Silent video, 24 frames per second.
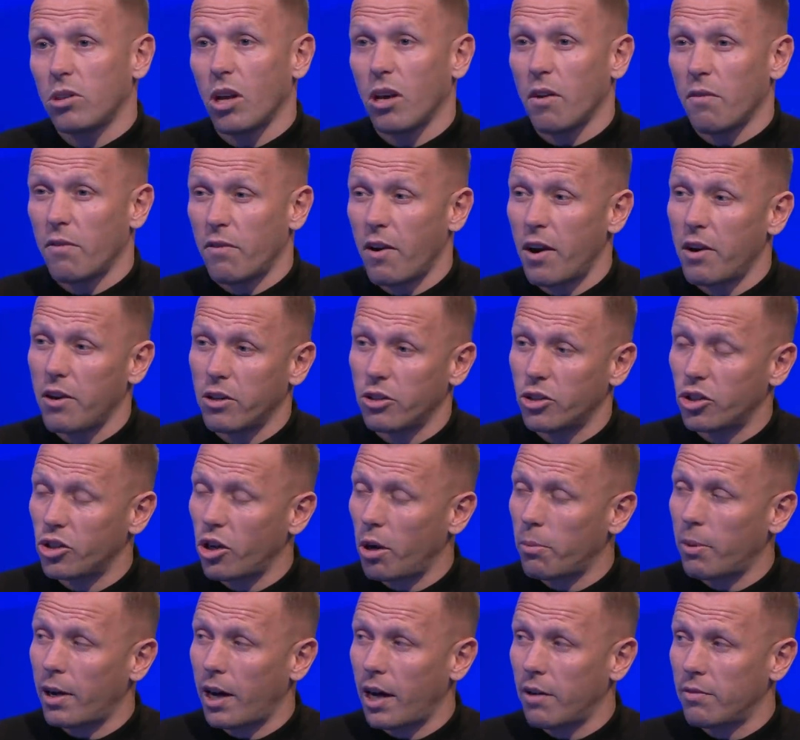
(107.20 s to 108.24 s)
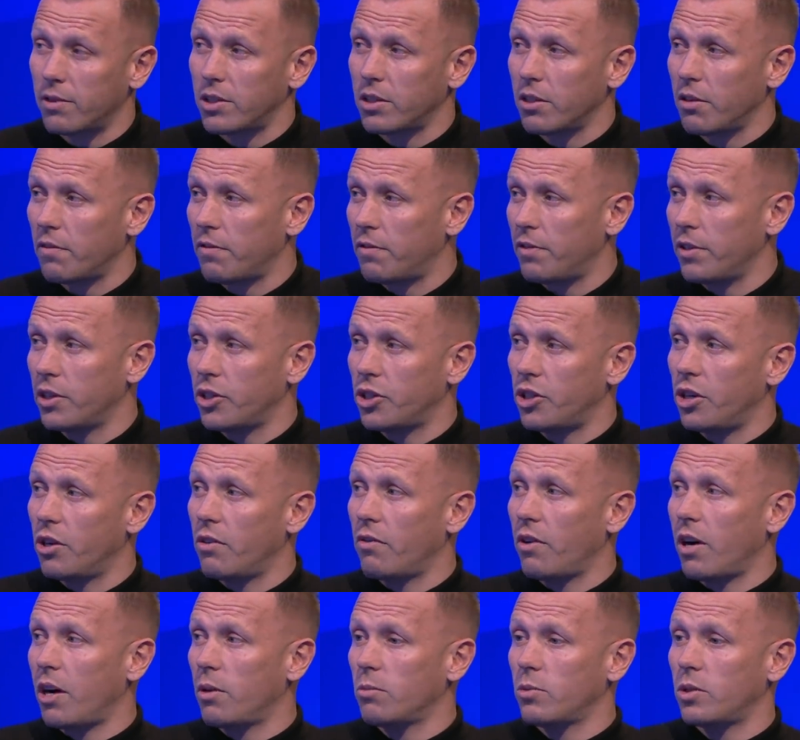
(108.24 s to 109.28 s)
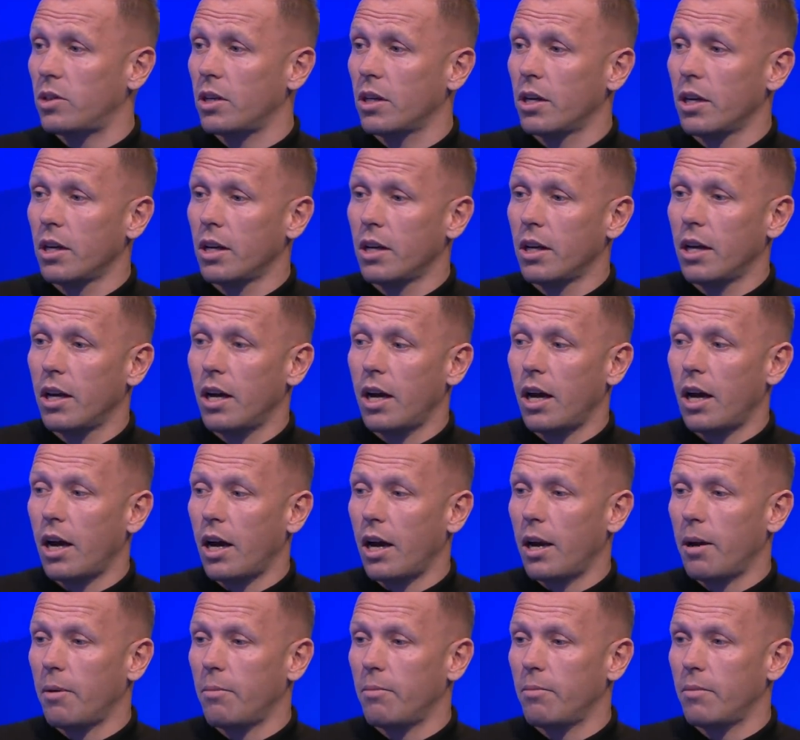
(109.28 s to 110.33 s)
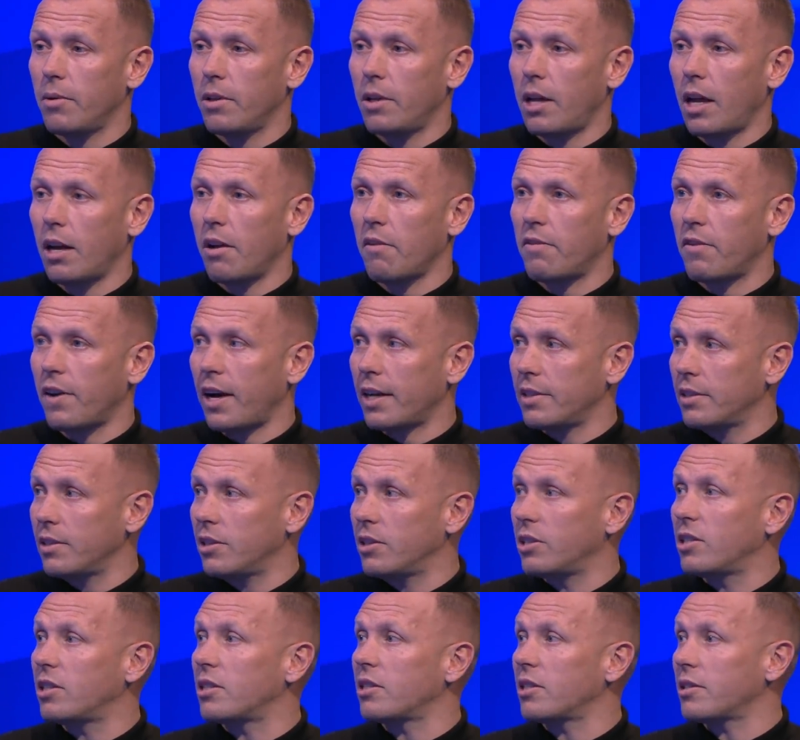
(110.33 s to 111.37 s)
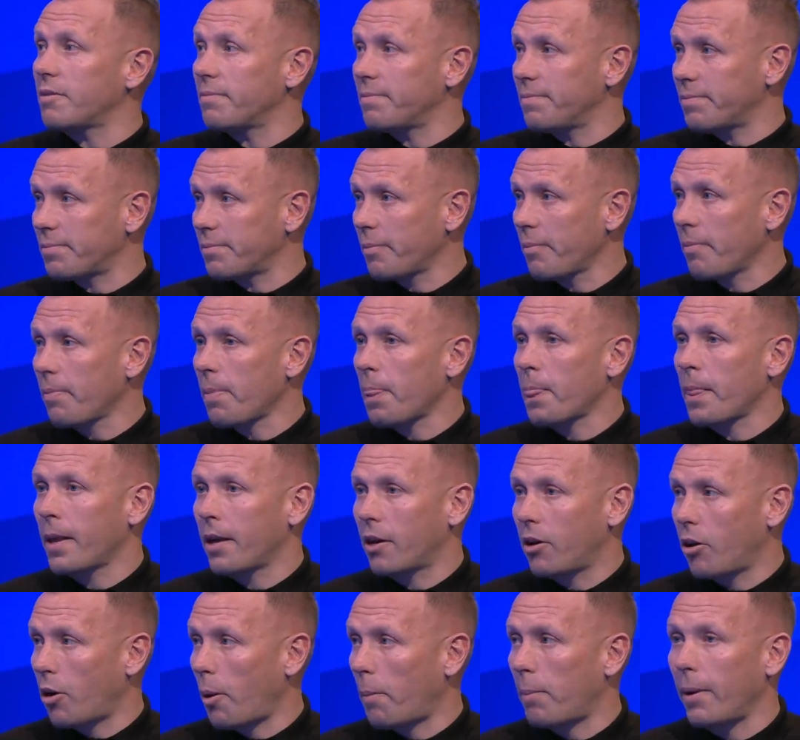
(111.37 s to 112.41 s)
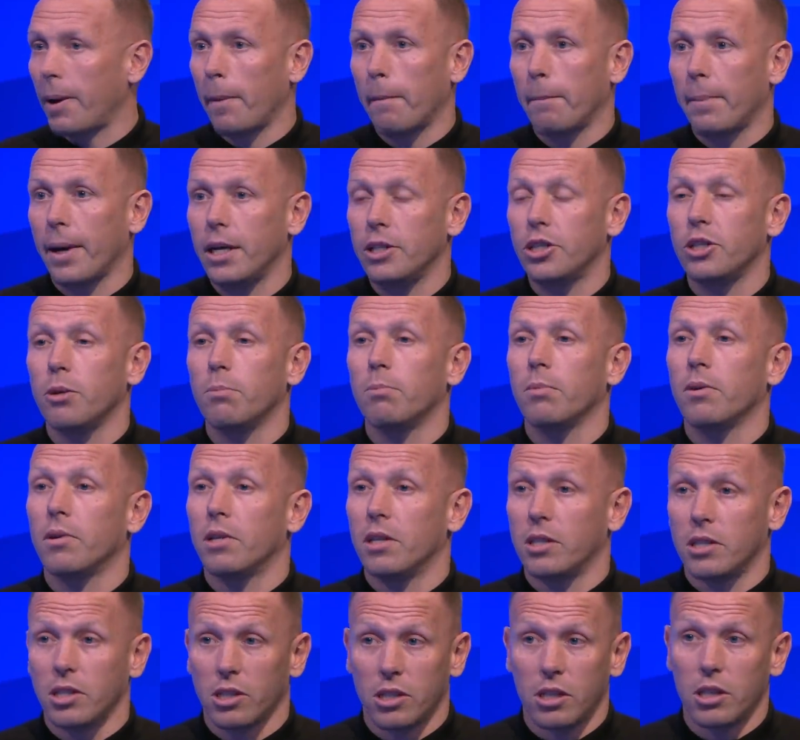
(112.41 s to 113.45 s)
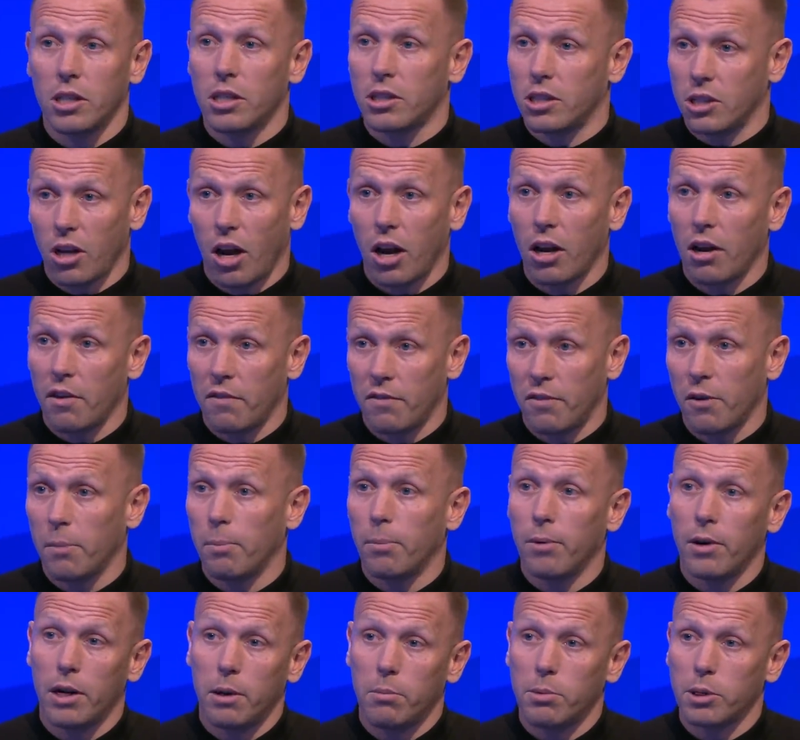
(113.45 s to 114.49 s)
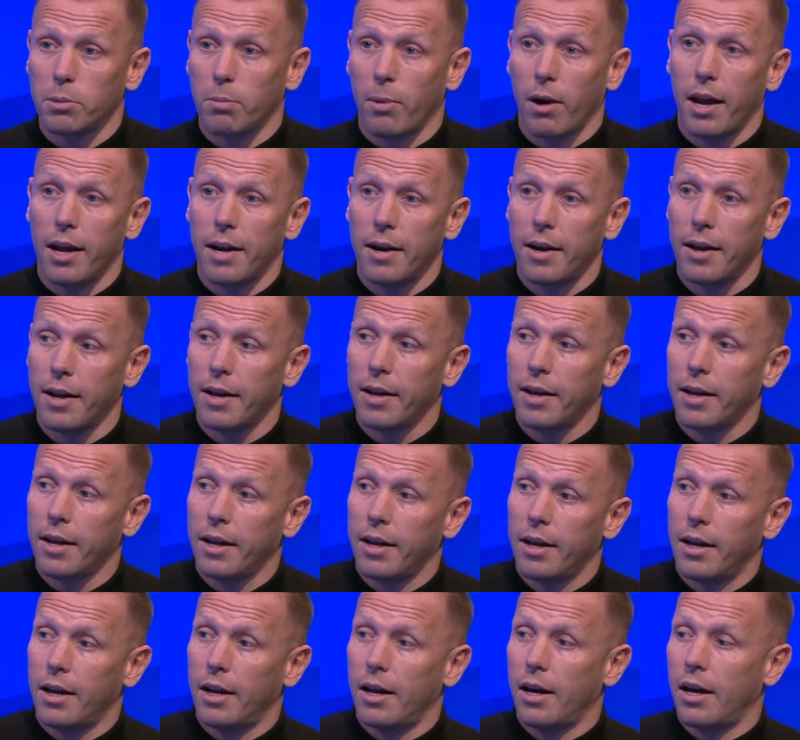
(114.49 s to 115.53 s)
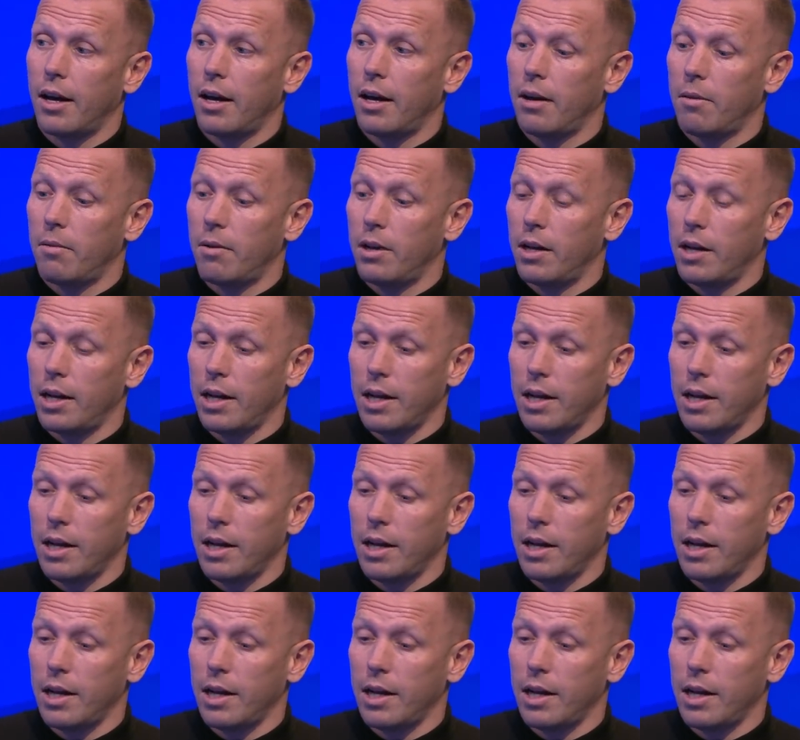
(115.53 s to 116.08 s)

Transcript: done a very good job at Everton first year round. Um, then the fans got a bit impatient with the style of football he was playing. Uh,